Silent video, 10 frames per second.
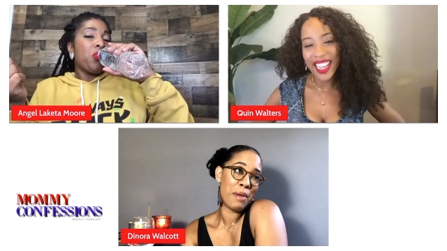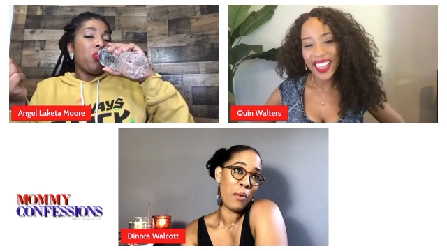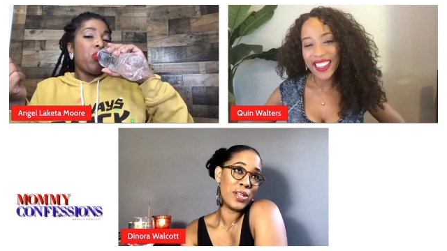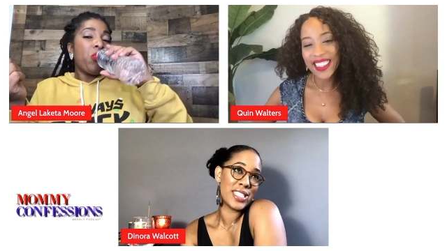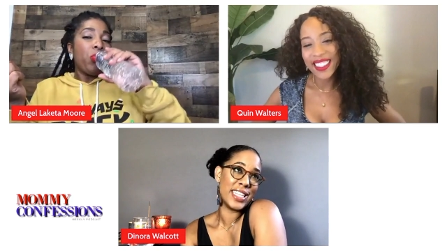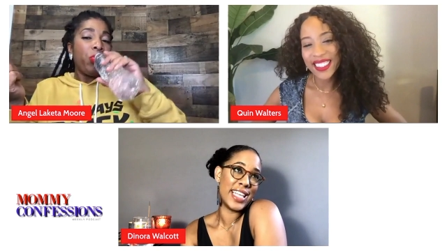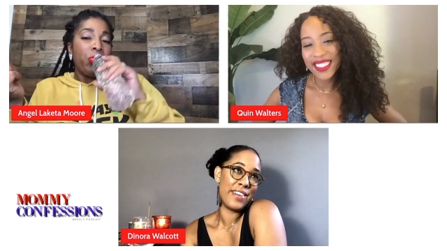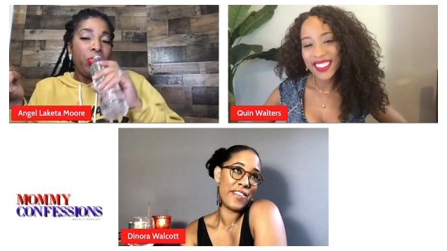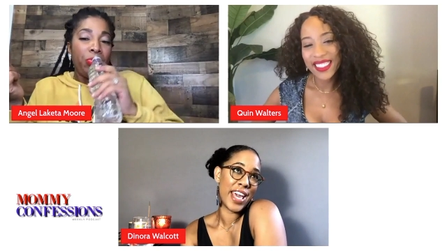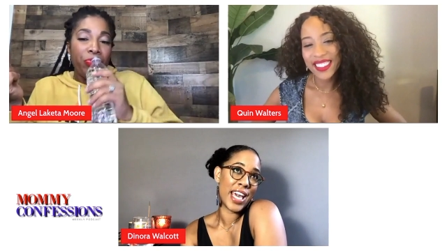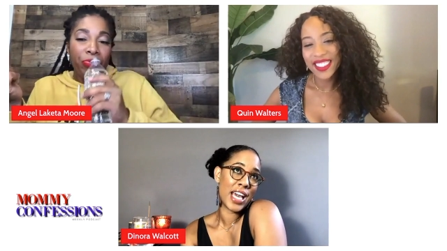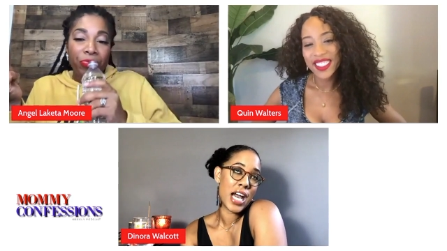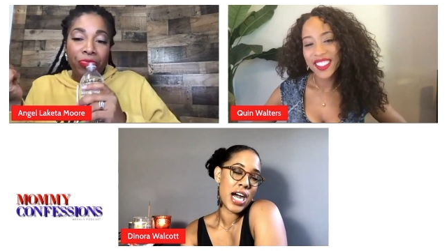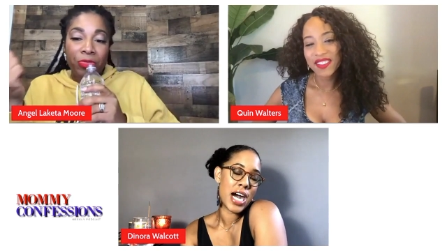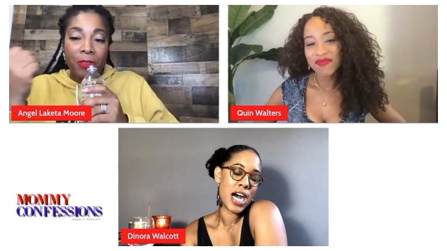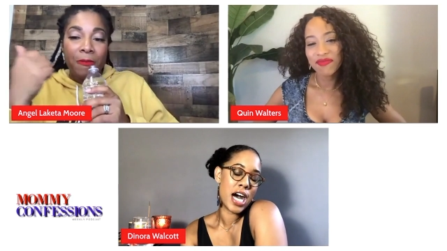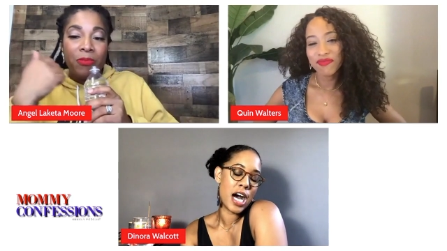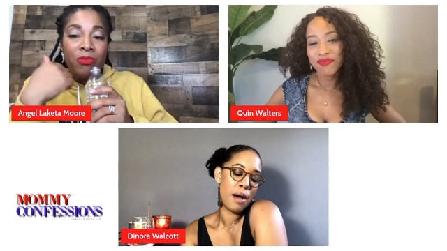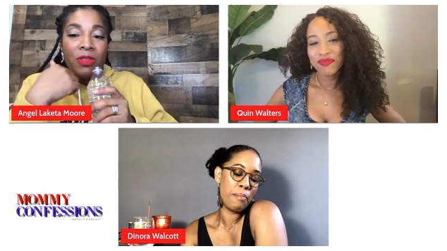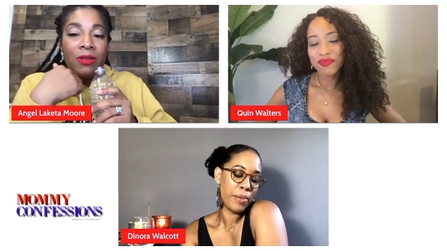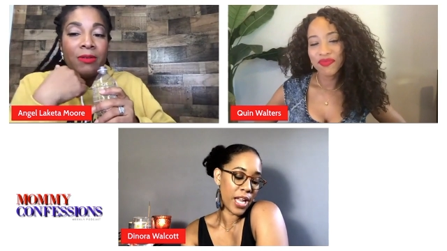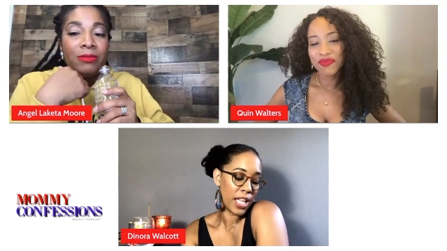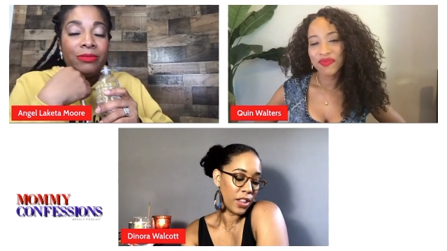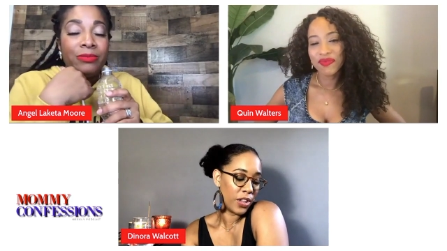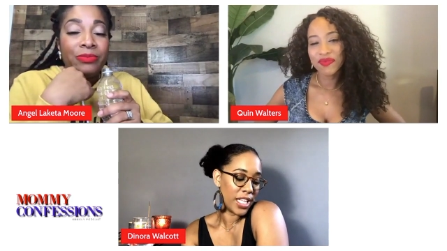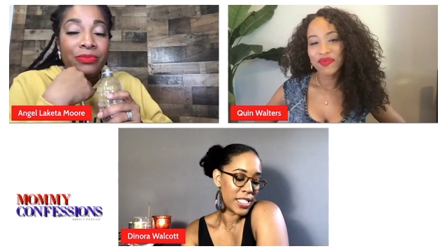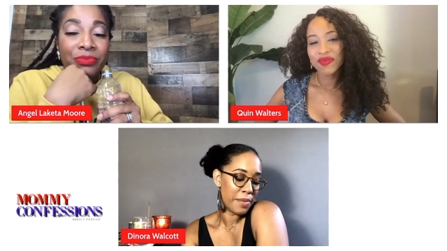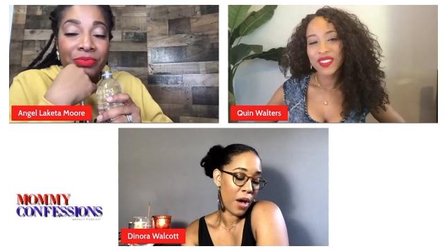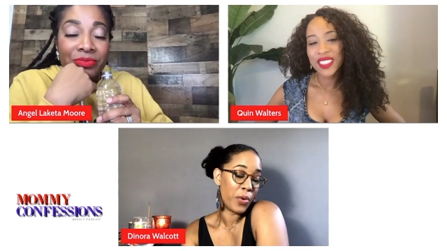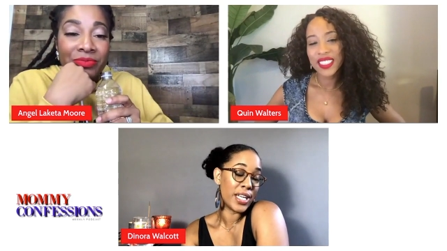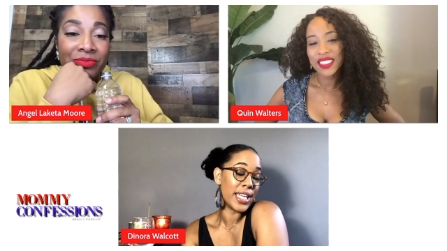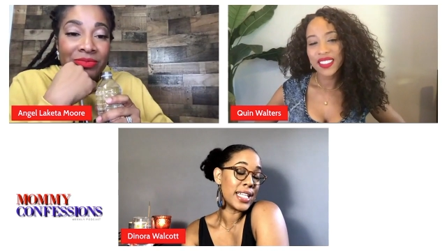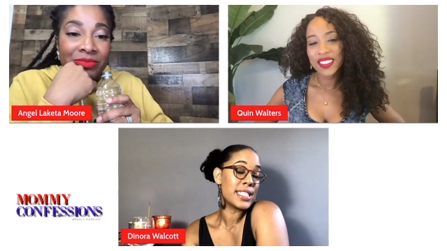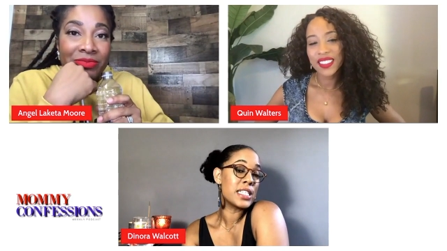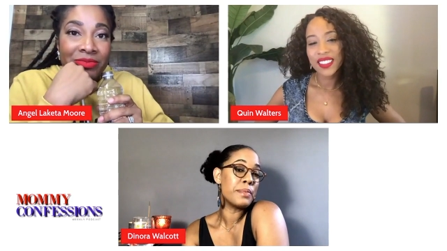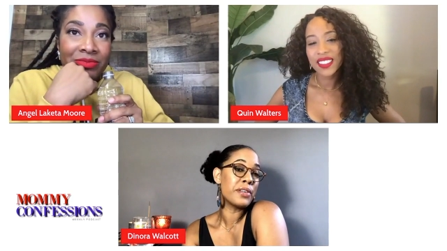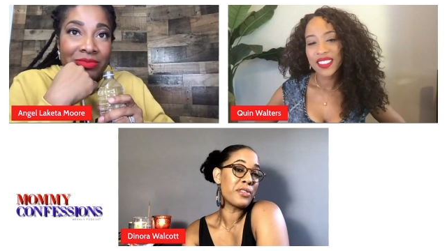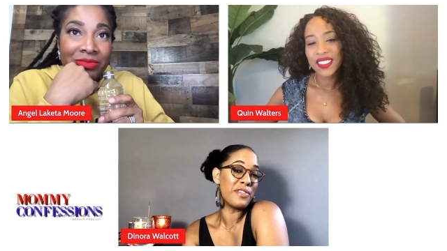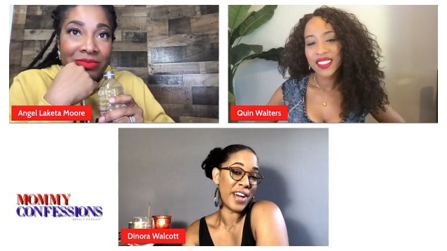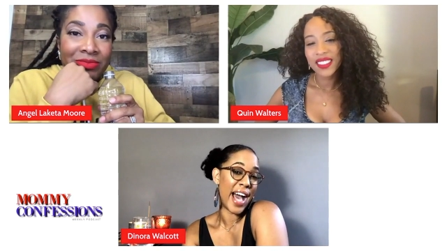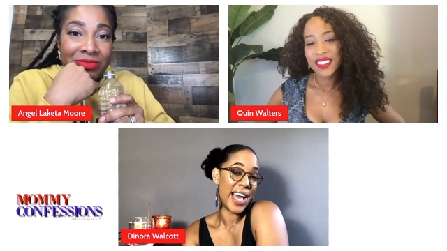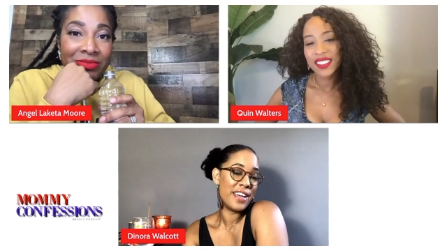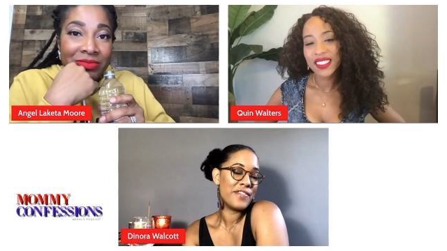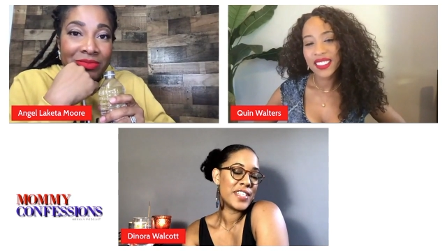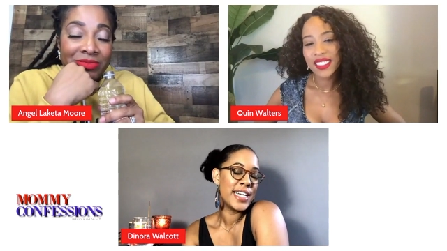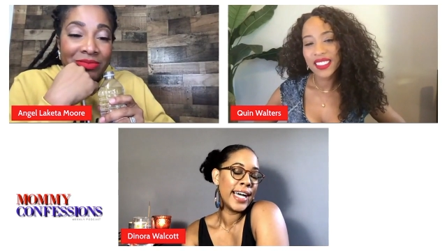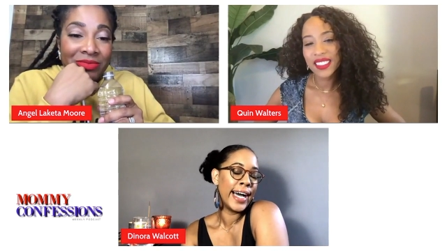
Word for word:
Speaker 1: about what's living, um, but it, it's about what needs to be revived.